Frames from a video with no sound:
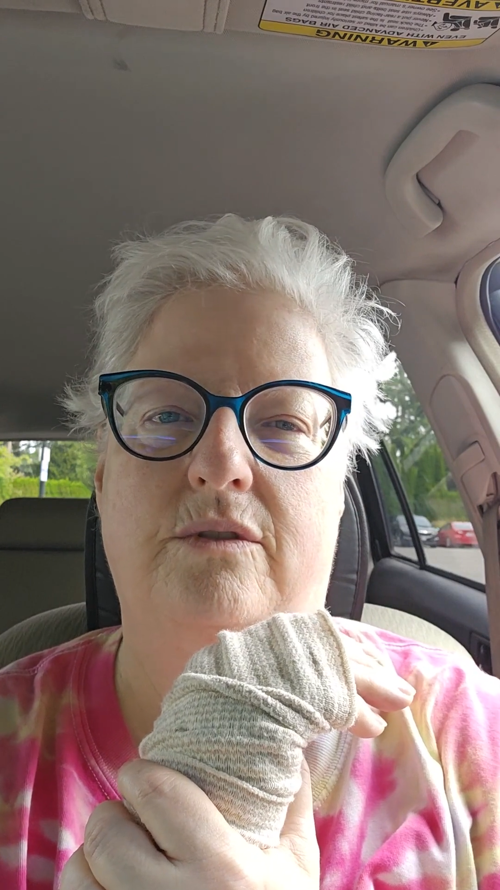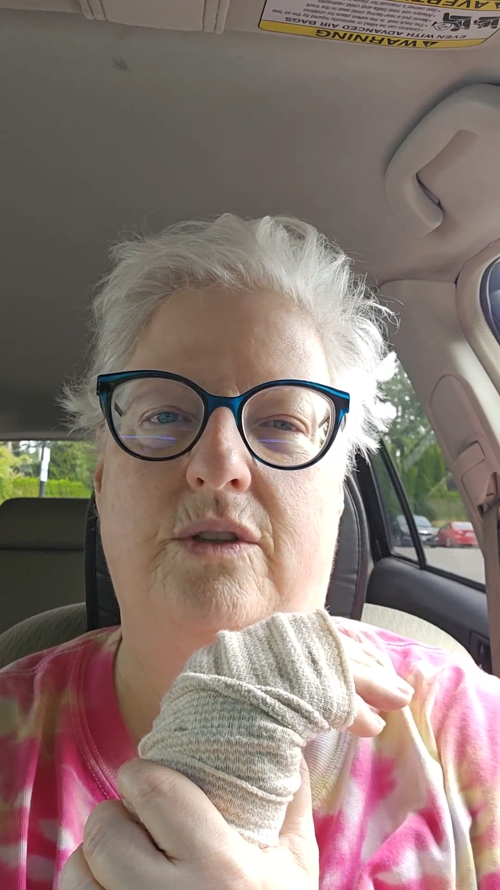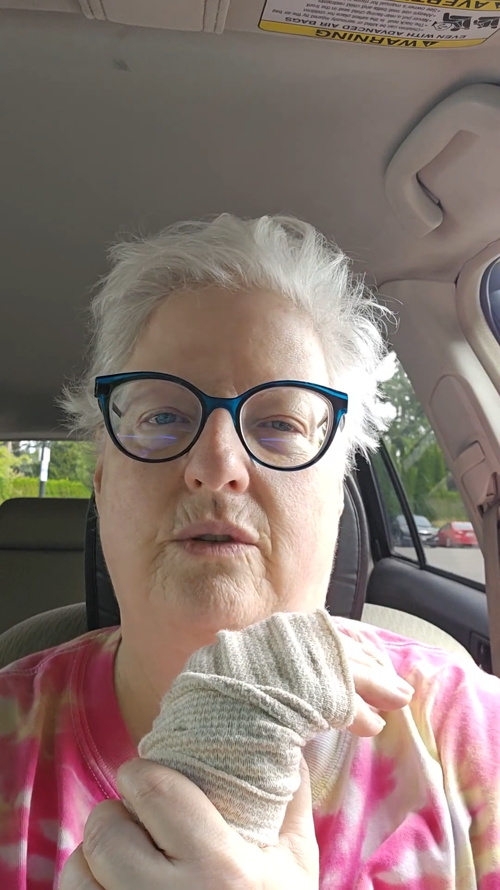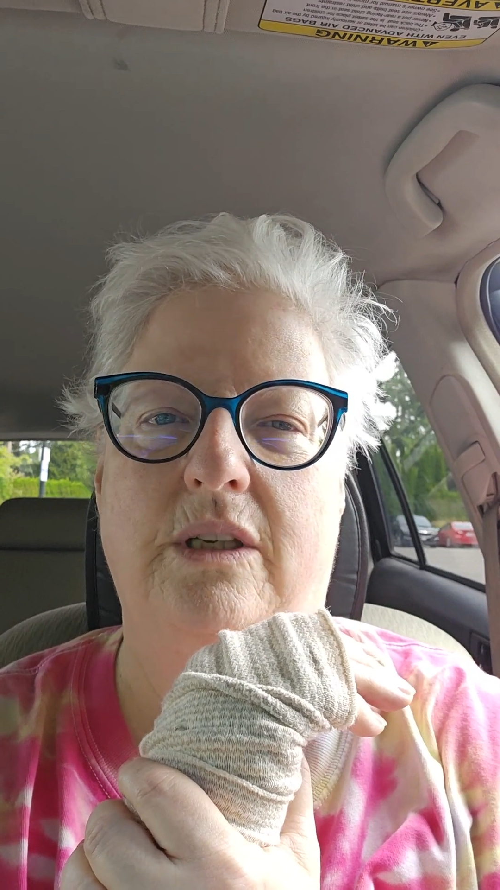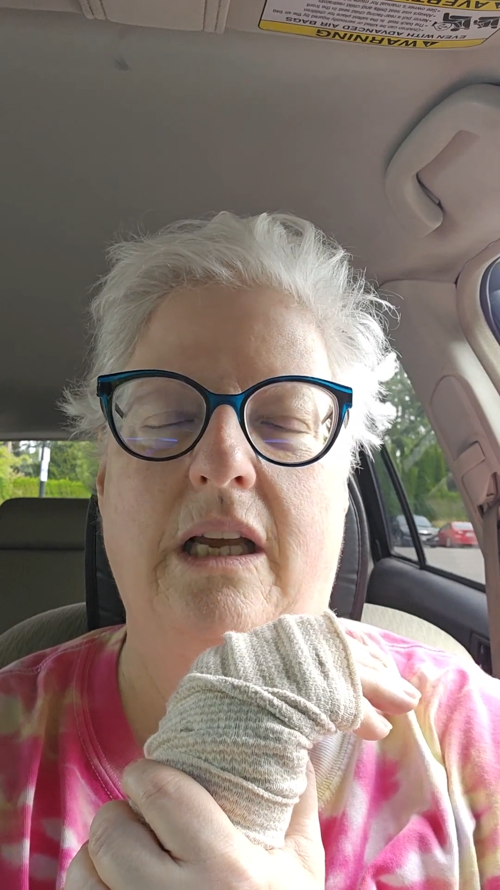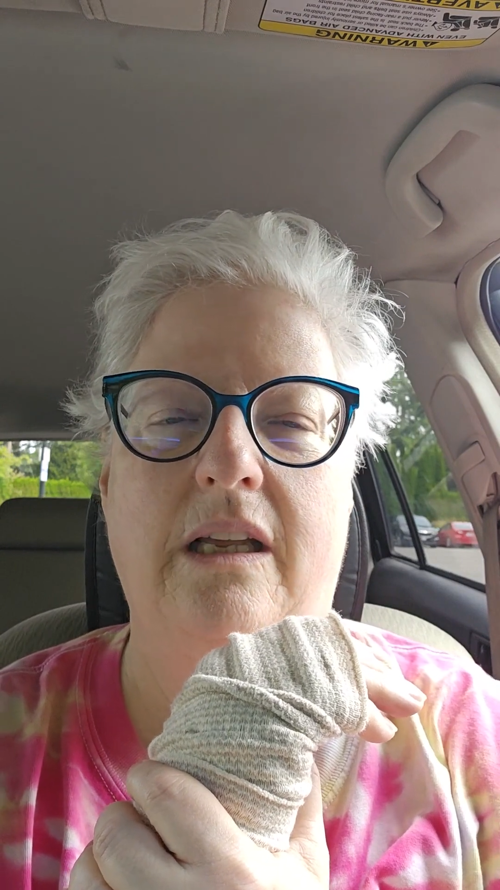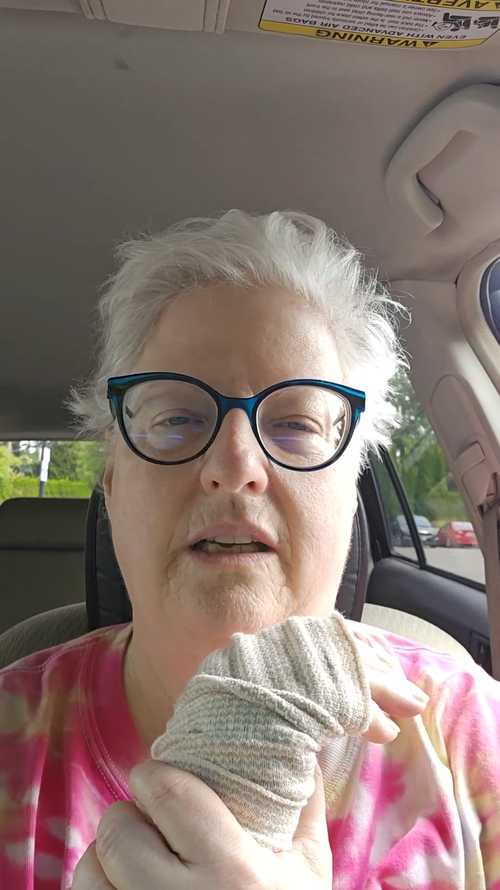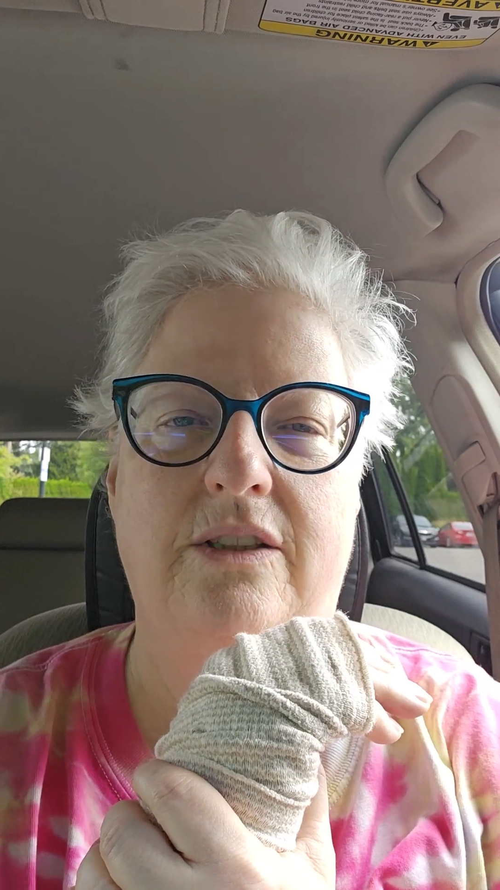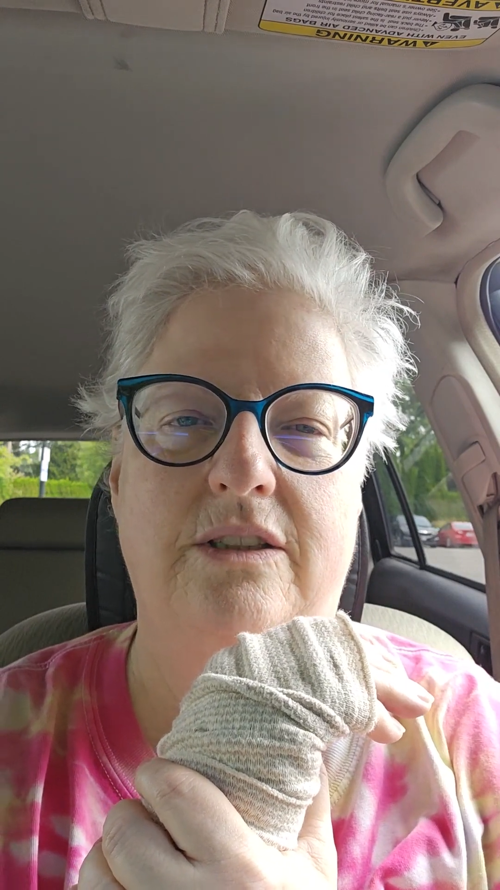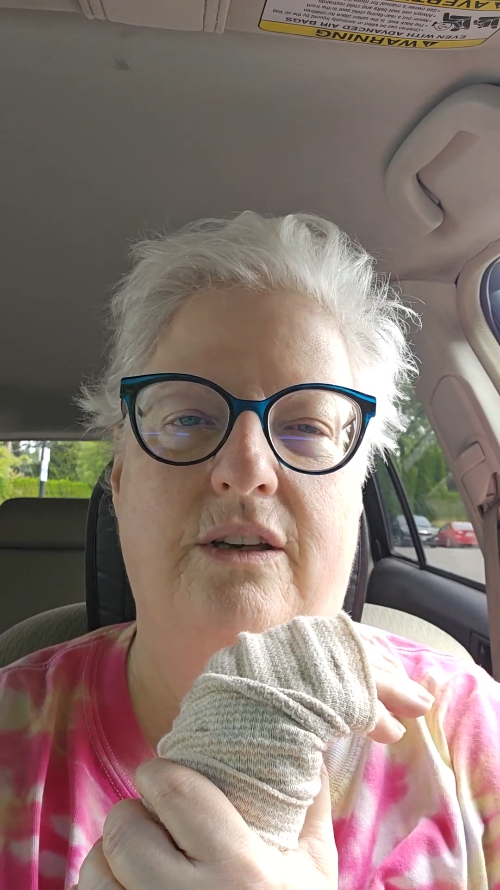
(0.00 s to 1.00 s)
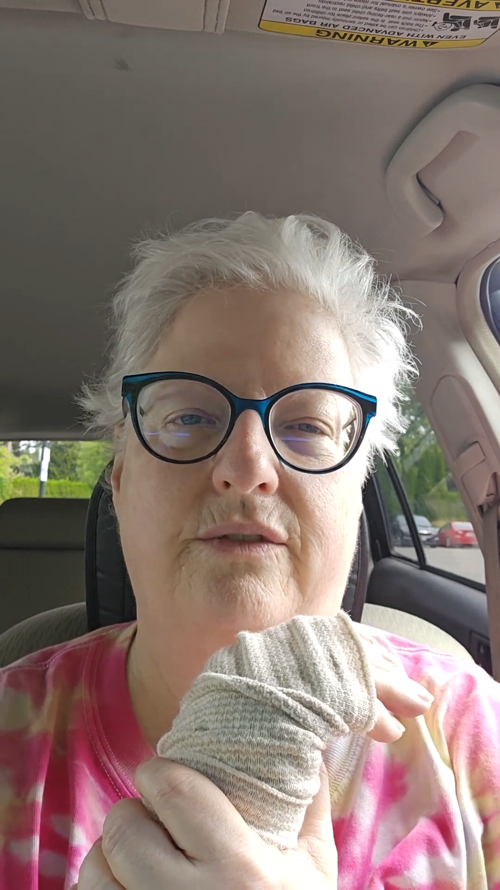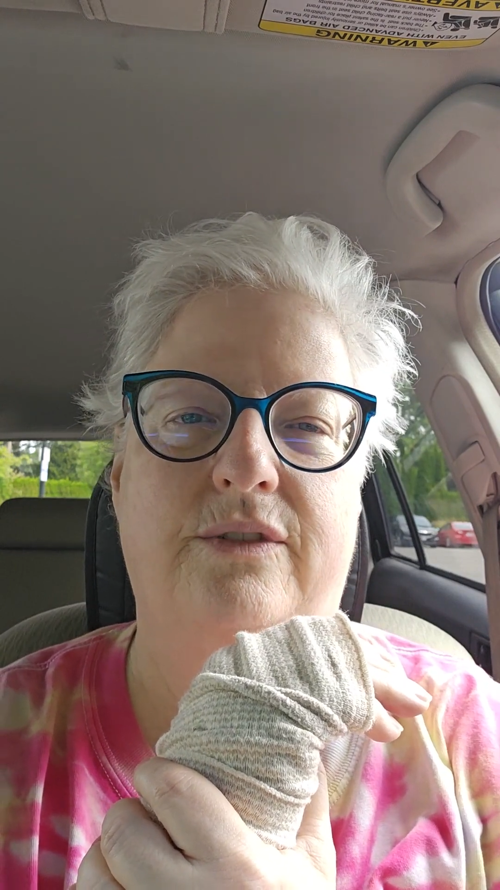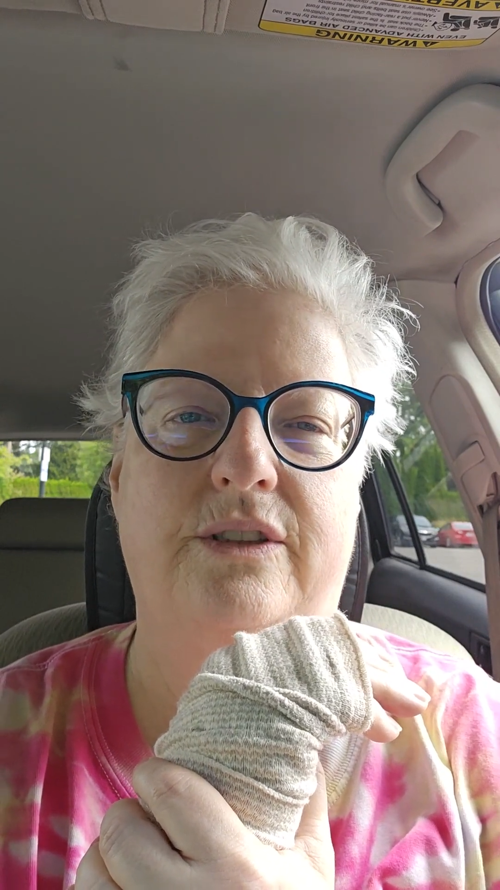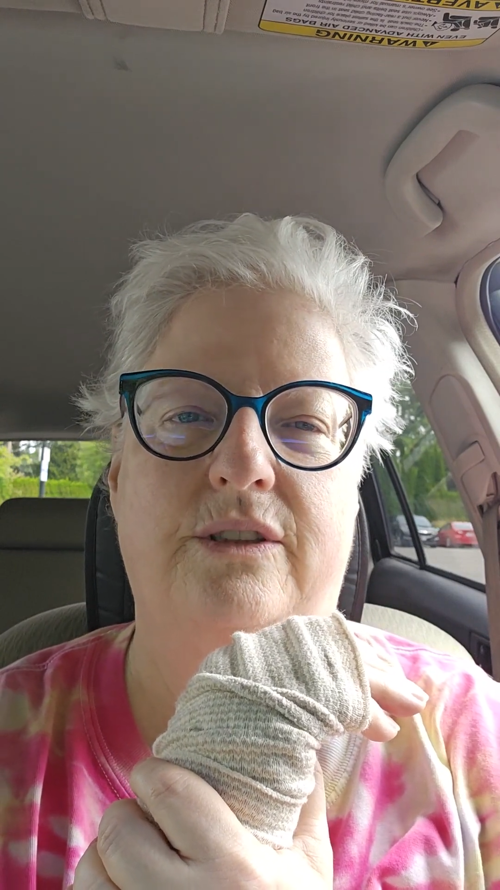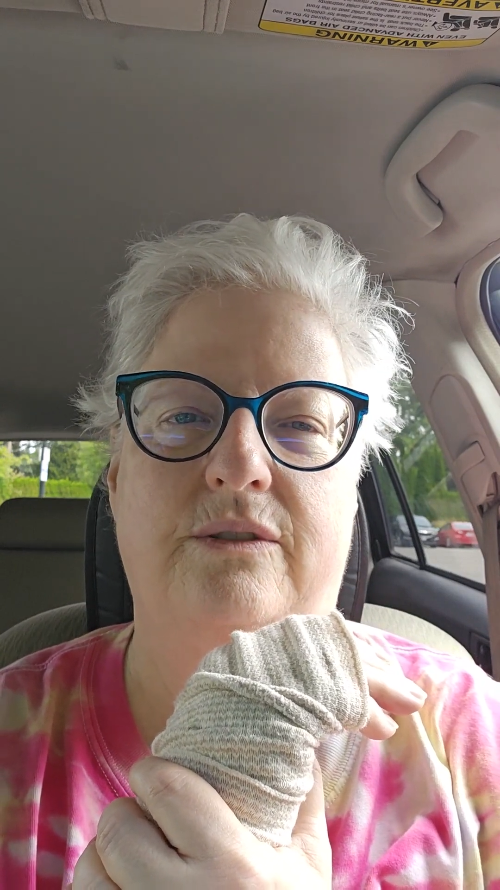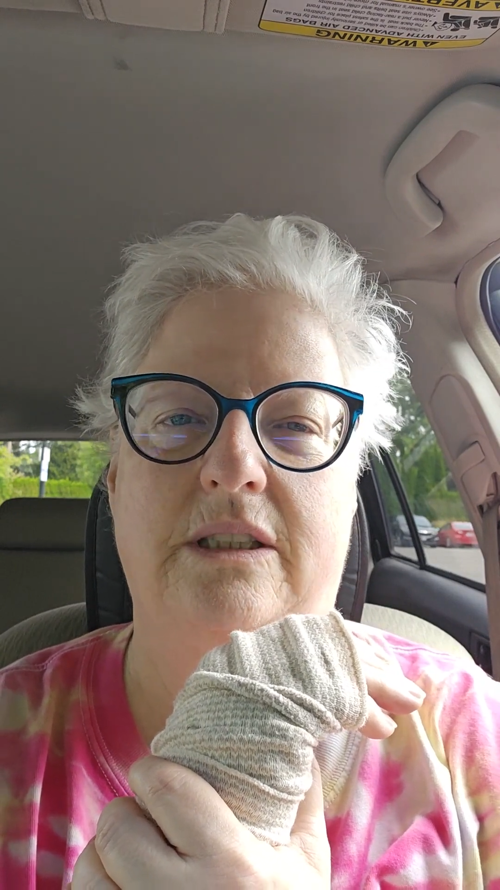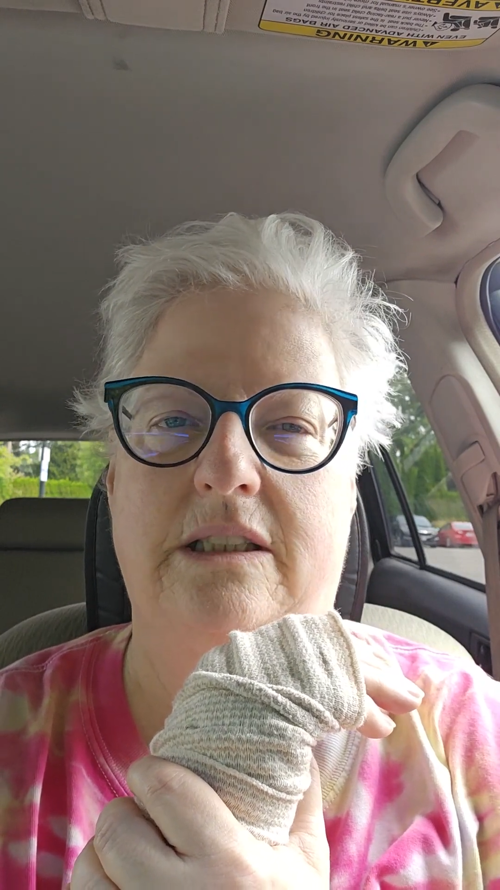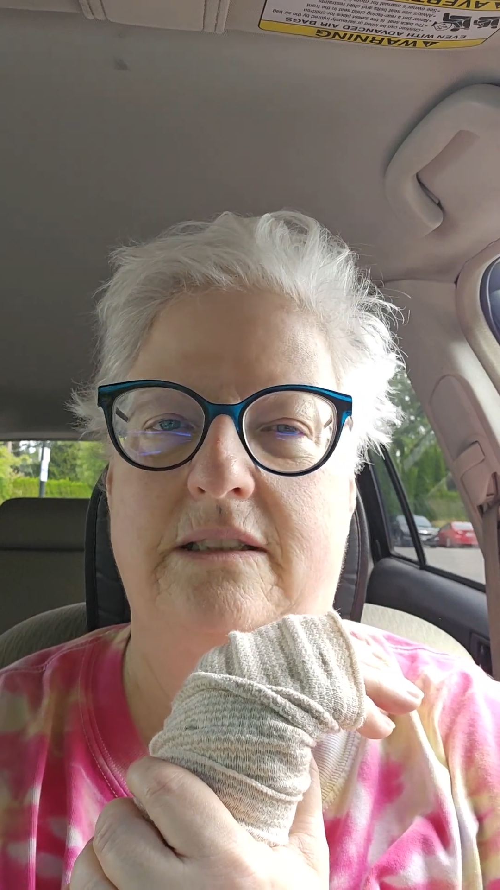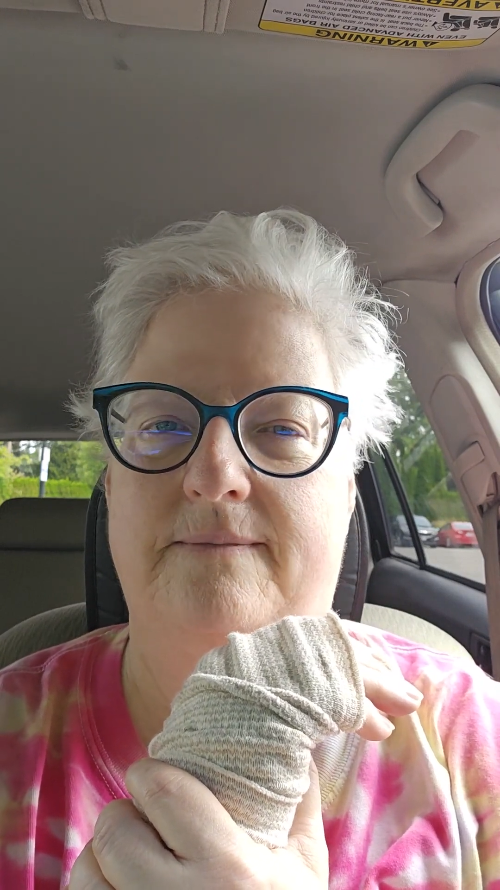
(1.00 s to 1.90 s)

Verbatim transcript: Don't yell at yourself for doing it.